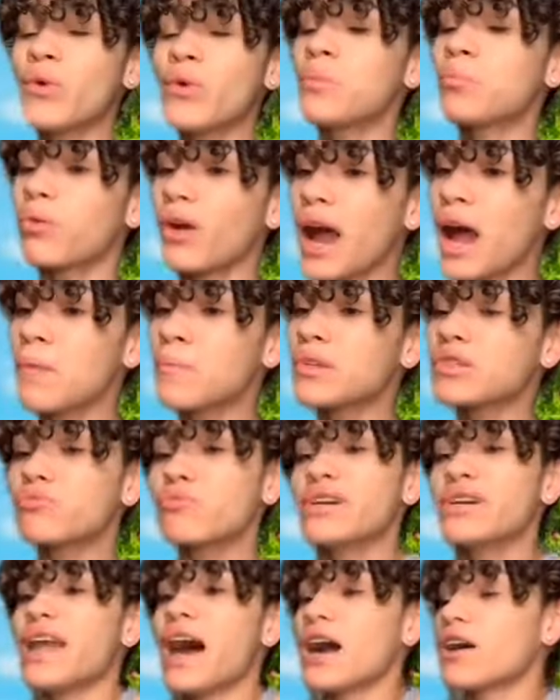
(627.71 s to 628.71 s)
We promise
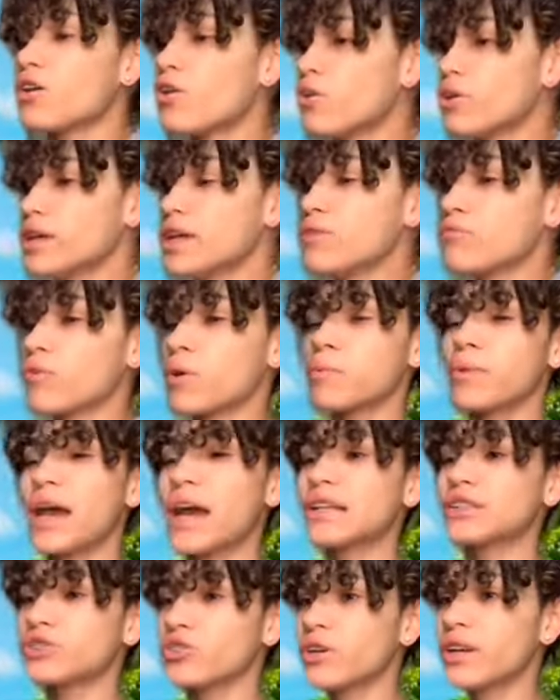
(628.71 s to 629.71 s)
we not gonna eat from
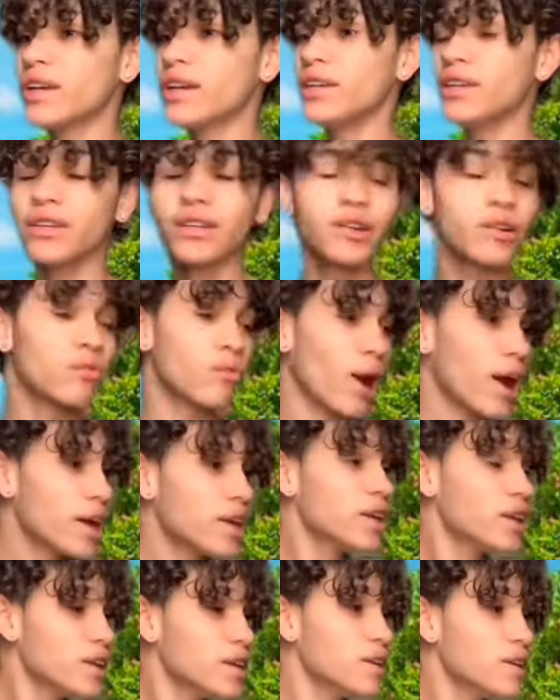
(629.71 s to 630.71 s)
that tree.
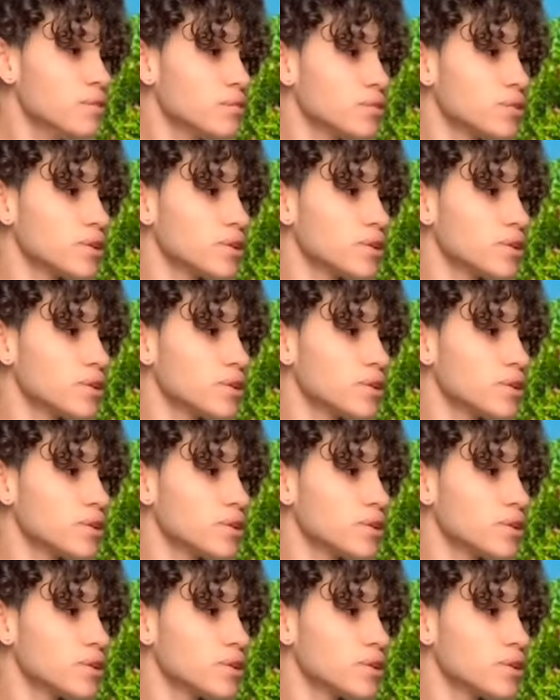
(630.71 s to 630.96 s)
Right, Eve?